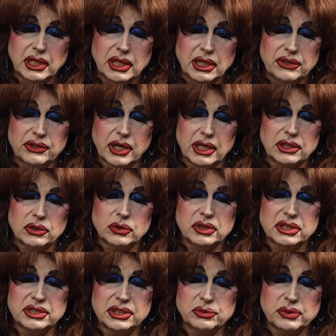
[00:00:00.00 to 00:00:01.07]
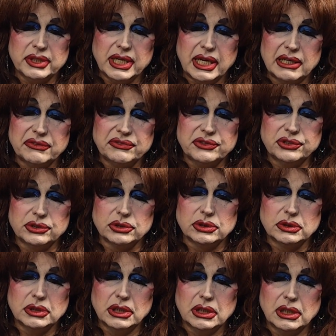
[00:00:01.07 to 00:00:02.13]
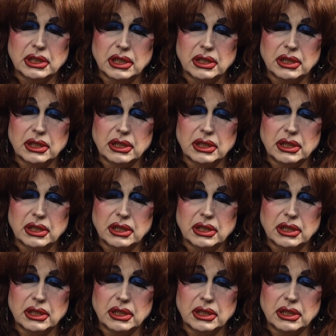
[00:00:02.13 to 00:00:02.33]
not only did we have to uh,